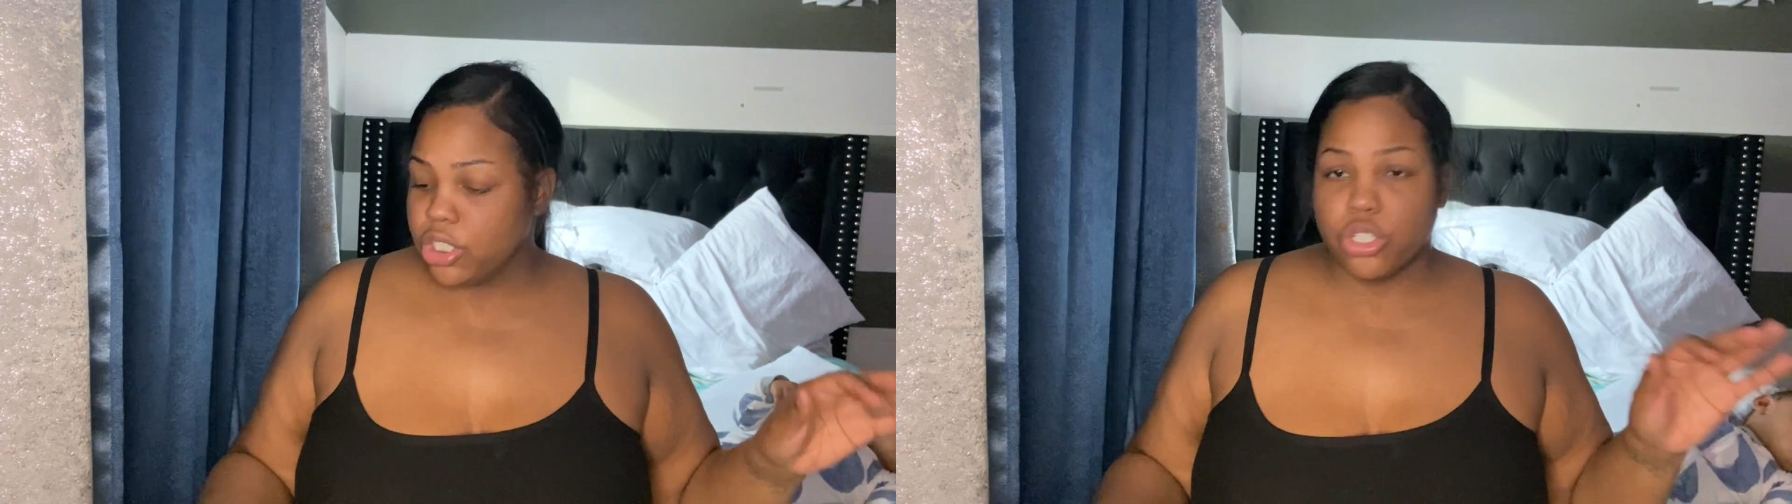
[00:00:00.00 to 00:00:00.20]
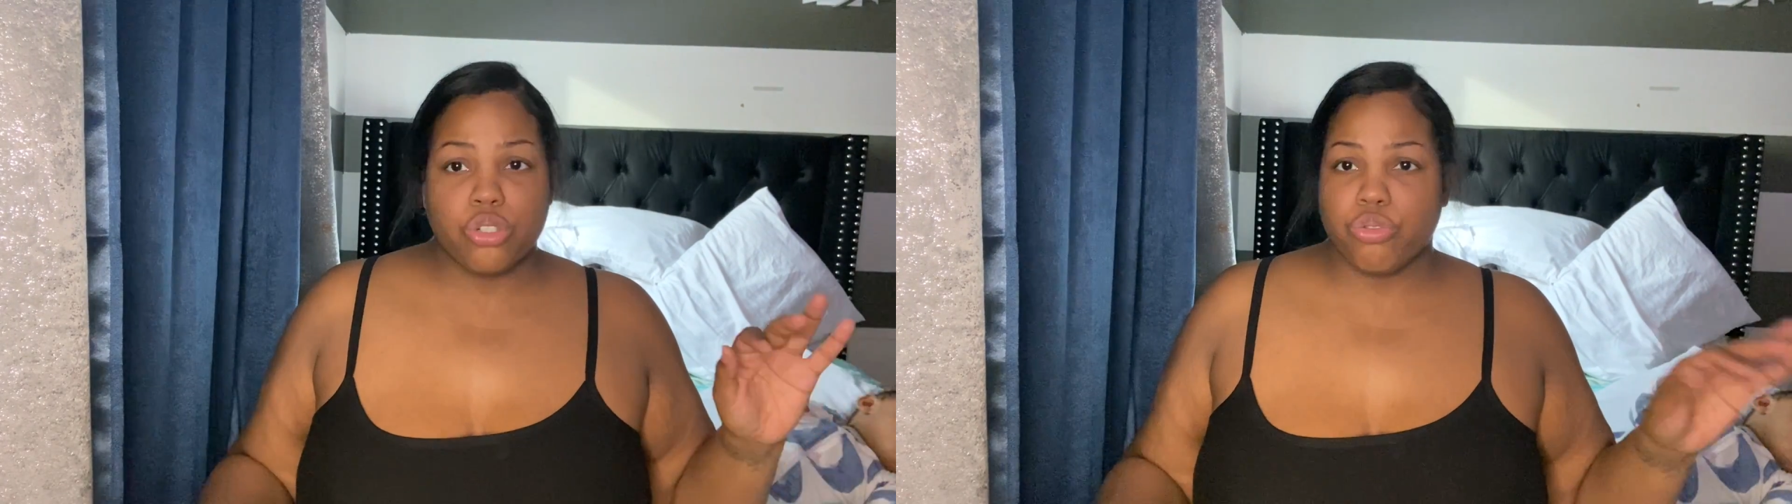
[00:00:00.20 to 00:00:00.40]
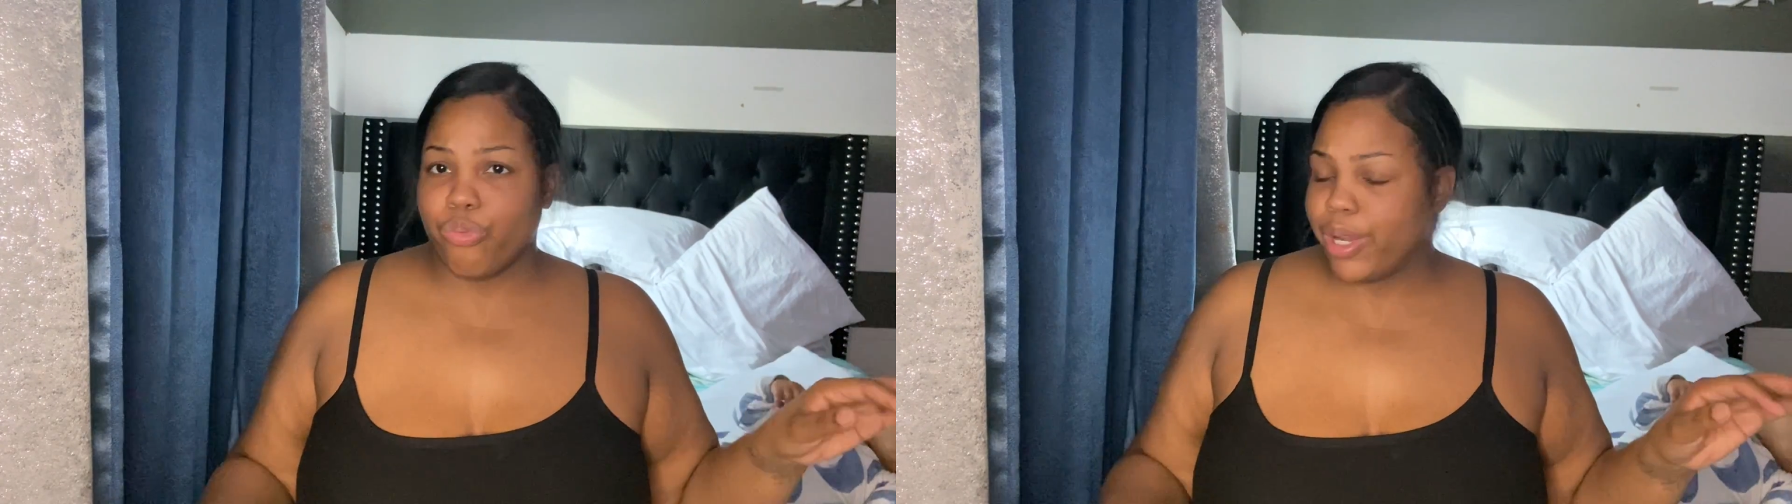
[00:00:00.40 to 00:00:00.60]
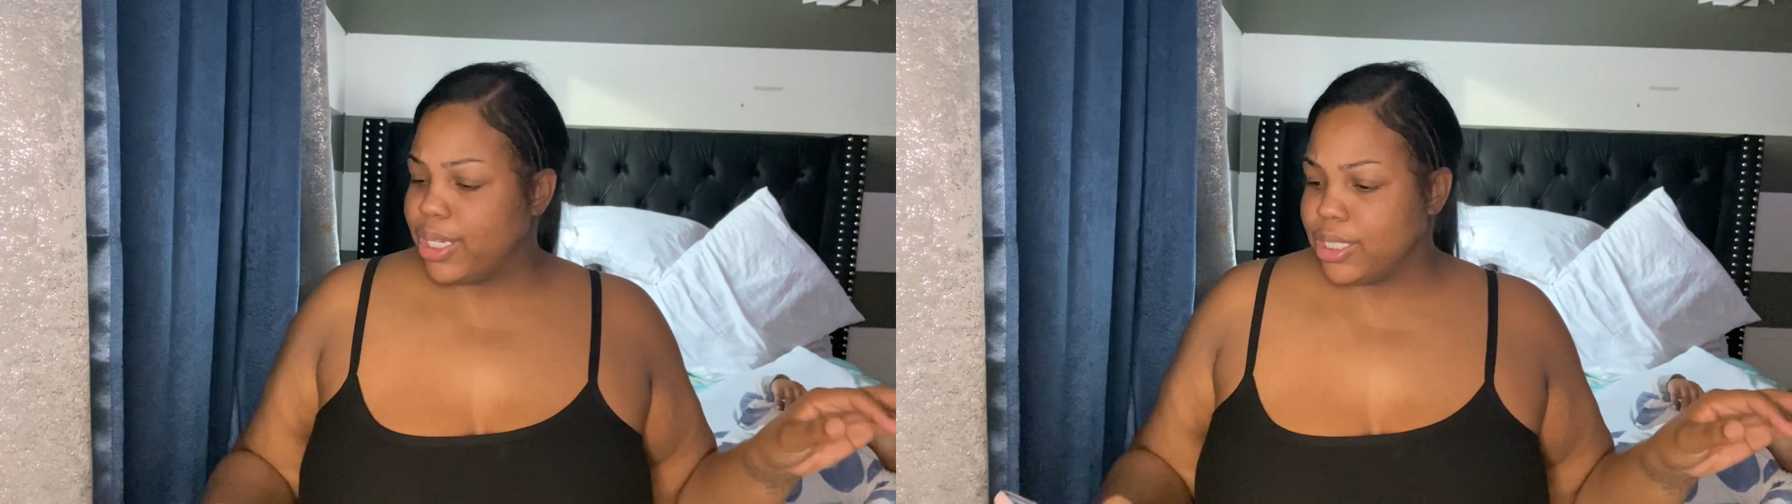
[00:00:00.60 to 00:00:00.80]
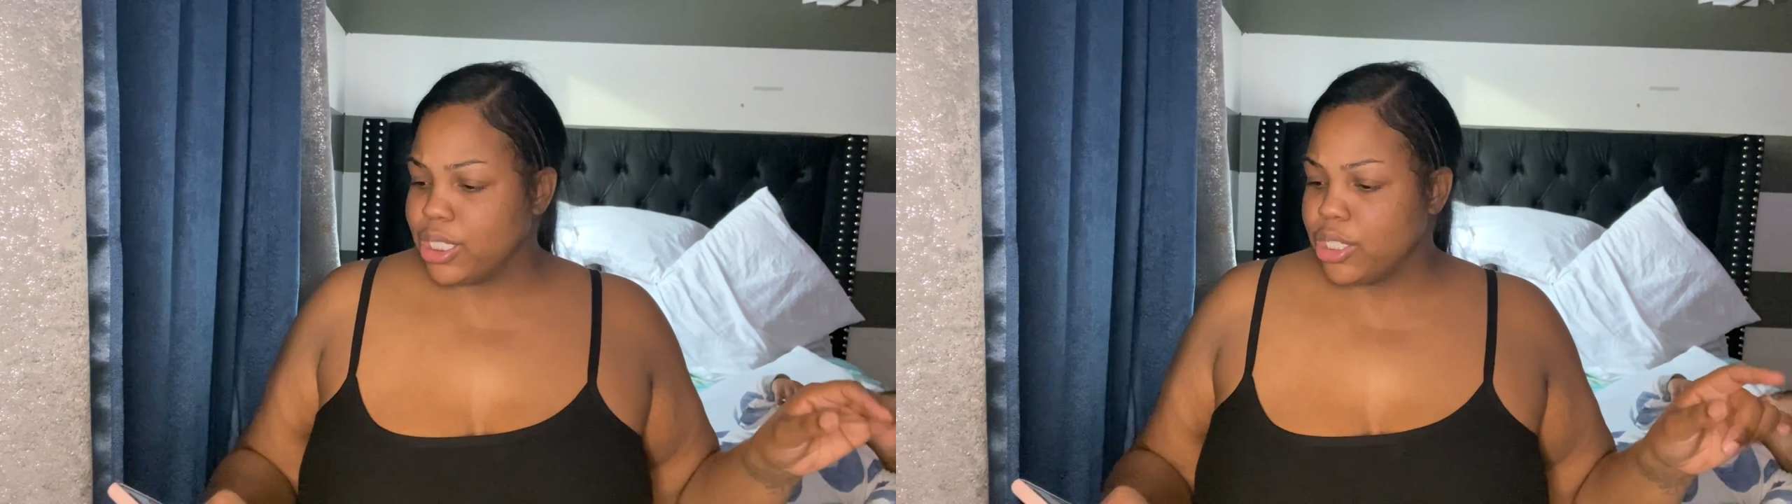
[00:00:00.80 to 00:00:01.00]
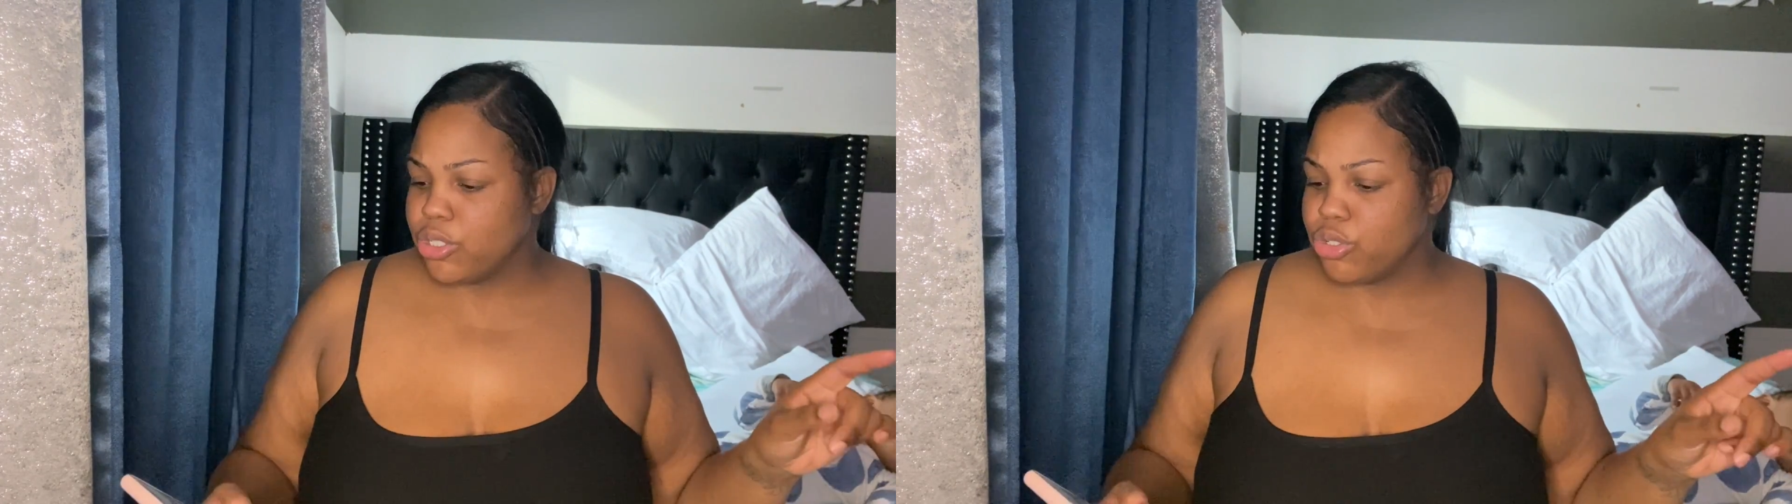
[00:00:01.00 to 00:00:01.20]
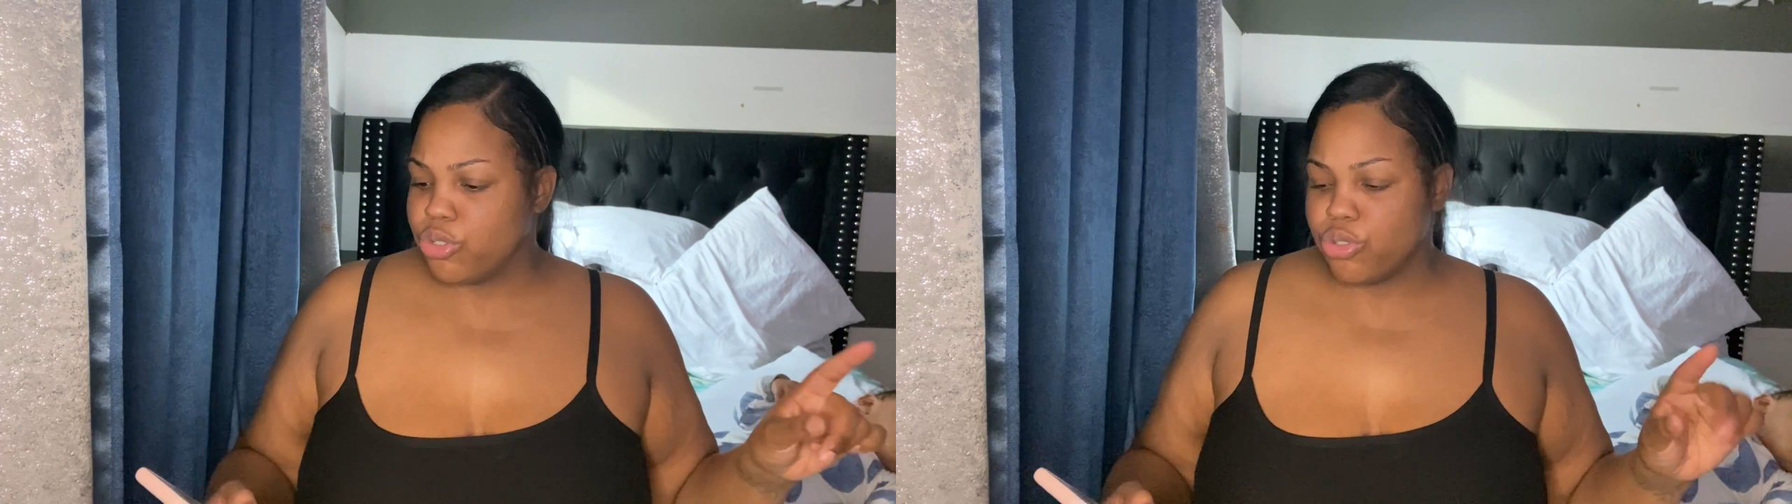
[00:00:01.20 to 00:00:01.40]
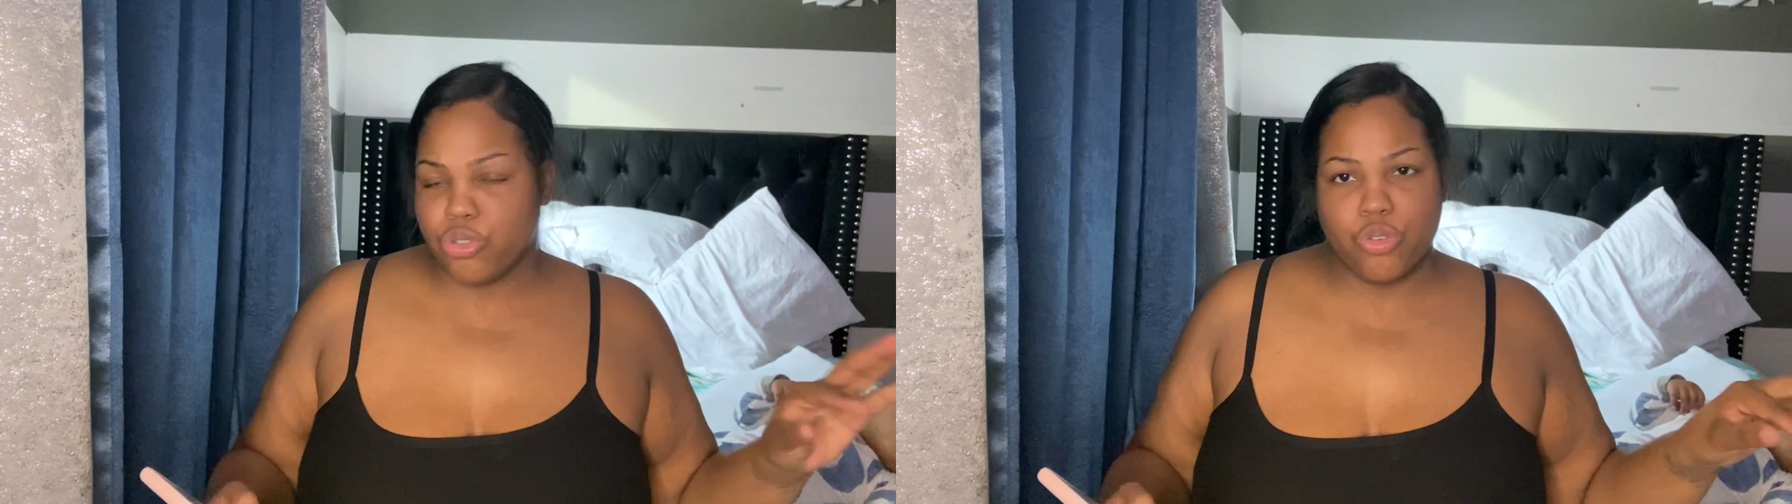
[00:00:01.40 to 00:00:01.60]
crazy,
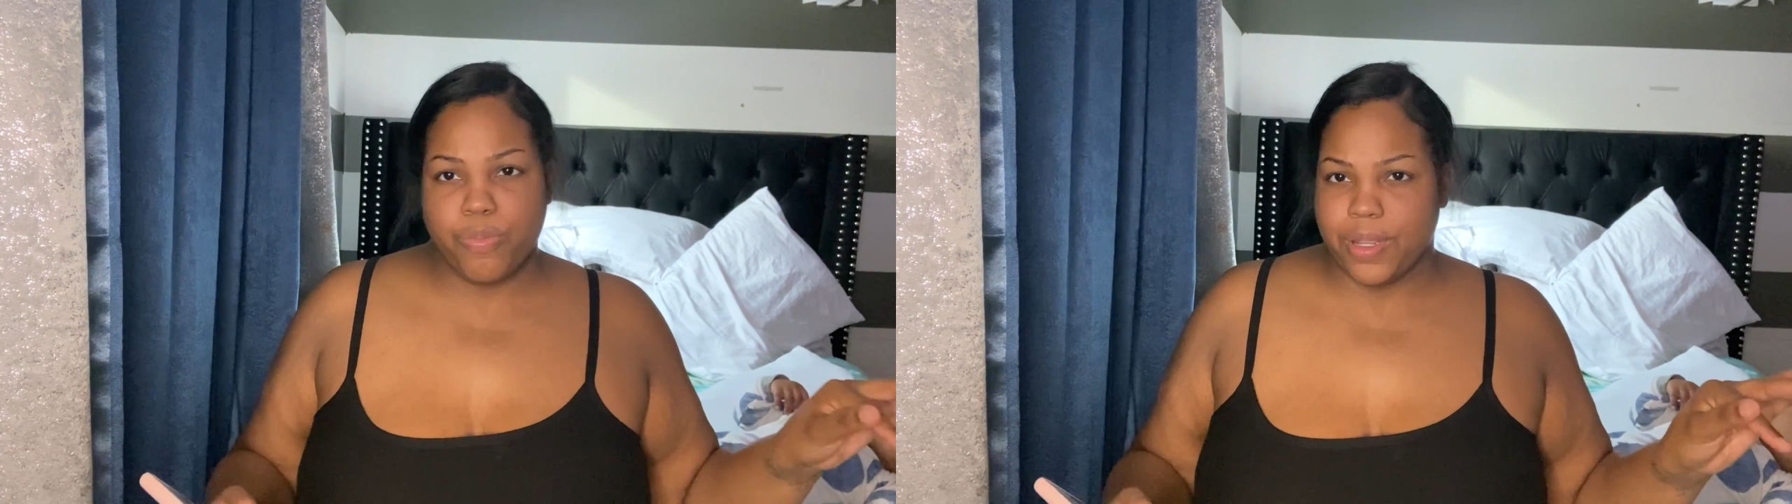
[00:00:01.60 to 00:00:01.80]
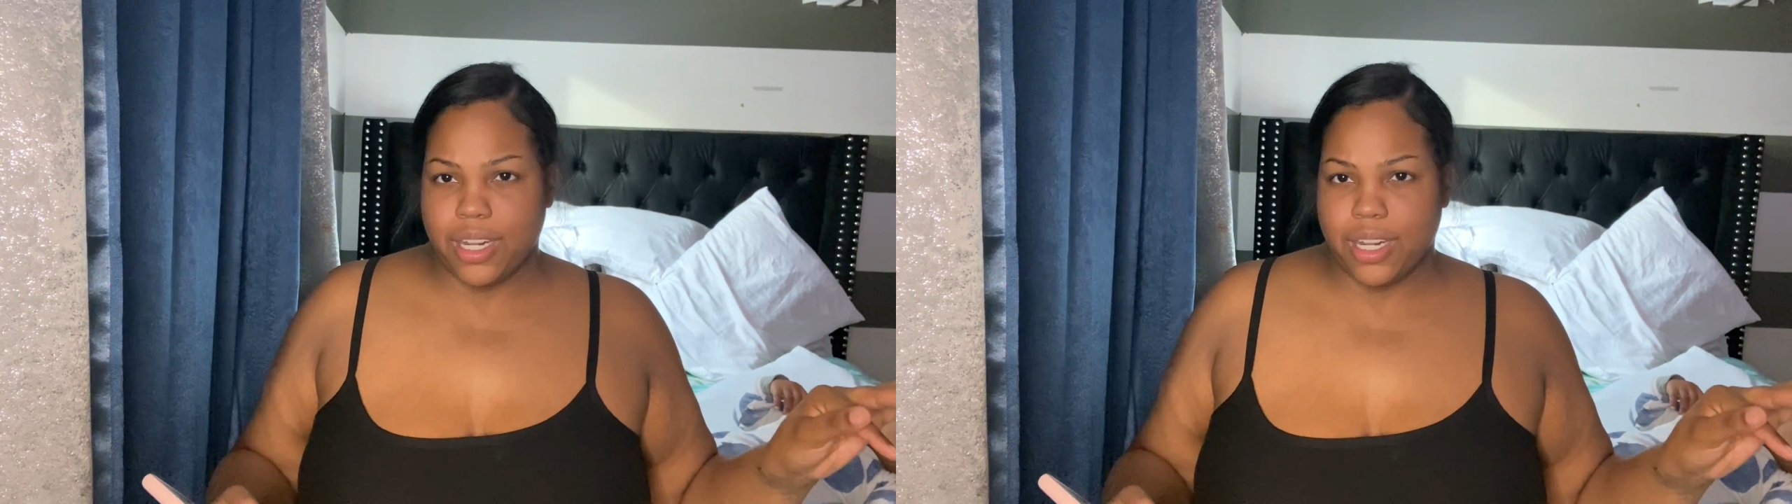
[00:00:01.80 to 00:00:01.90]
stupid,